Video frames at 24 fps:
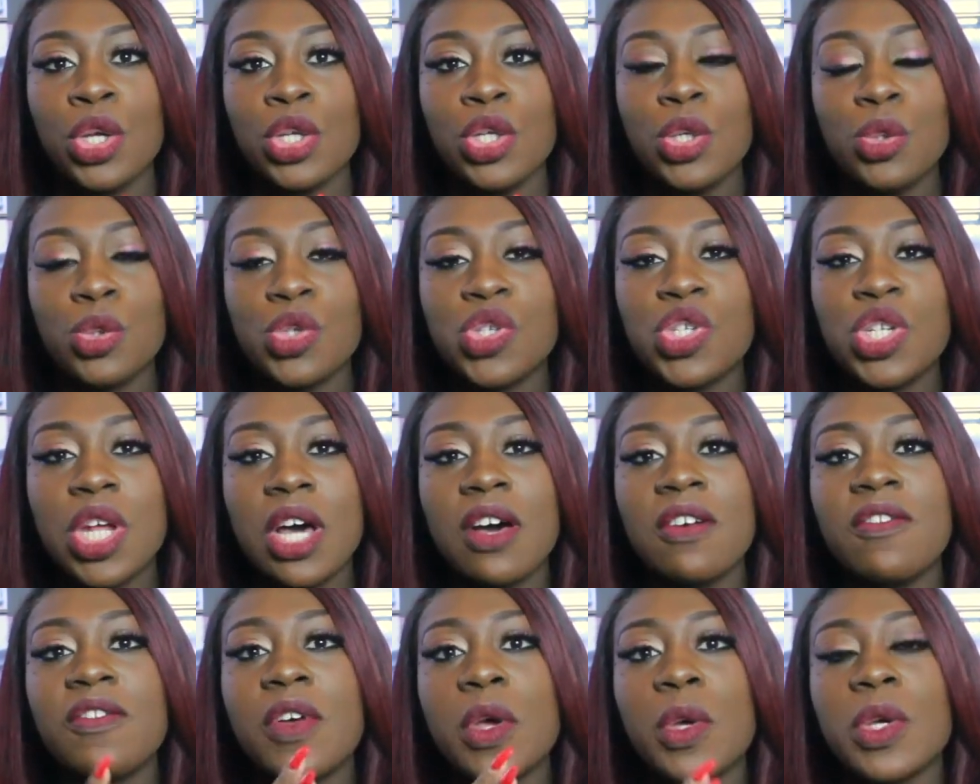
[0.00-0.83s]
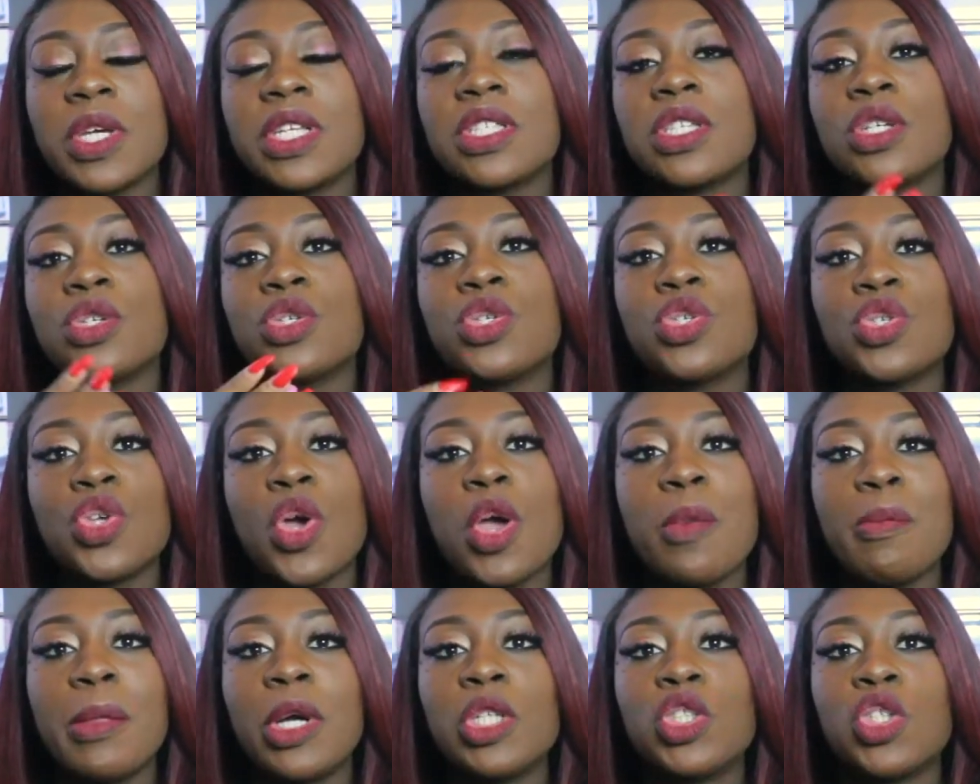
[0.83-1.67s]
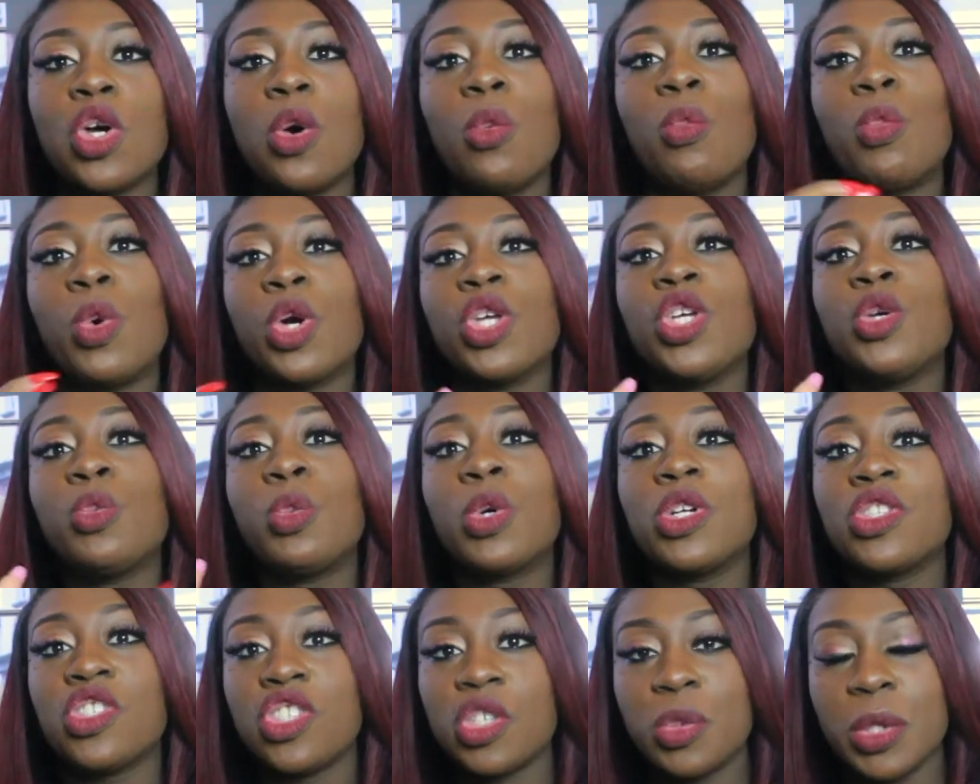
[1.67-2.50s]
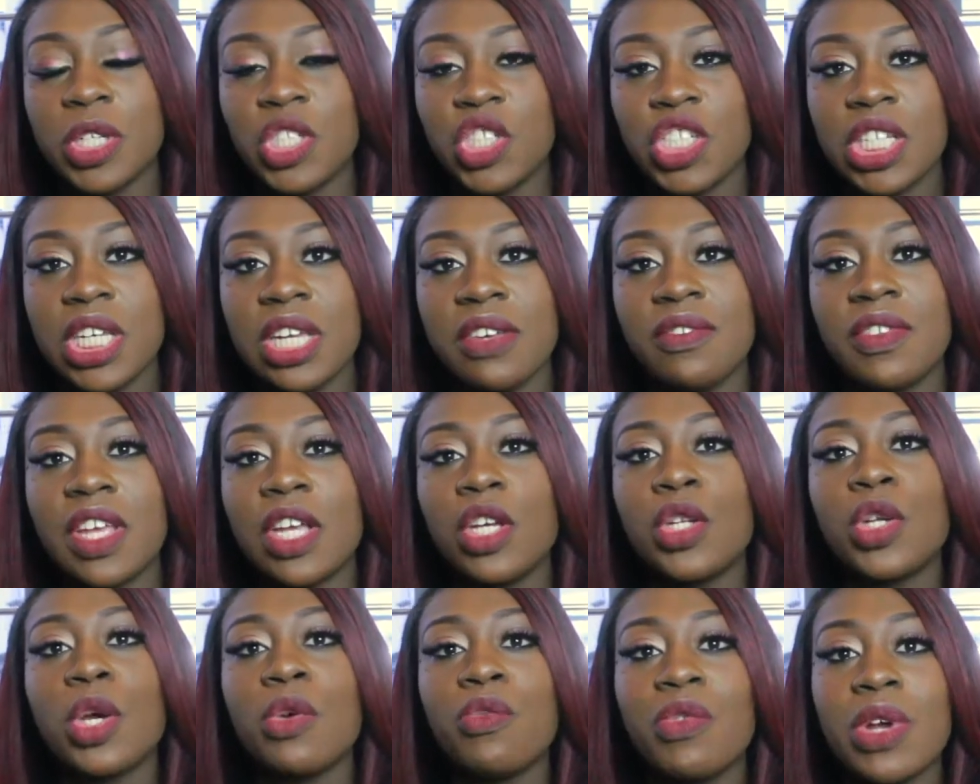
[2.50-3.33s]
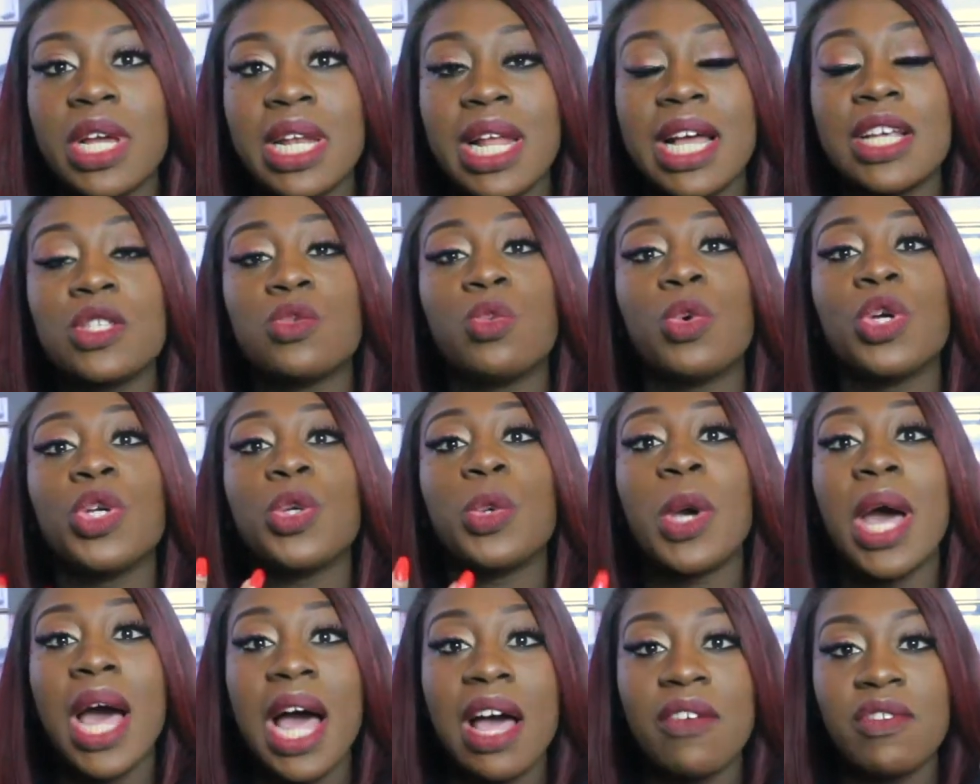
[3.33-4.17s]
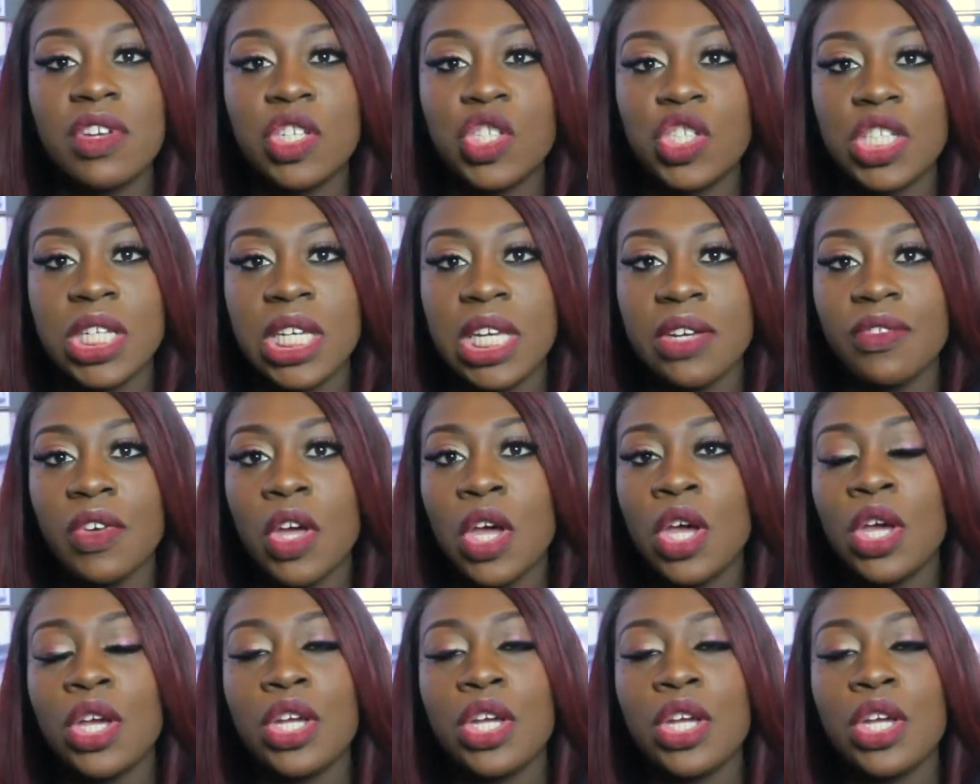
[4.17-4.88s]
you start focusing so much on what you want to achieve that you don't realize what you have achieved.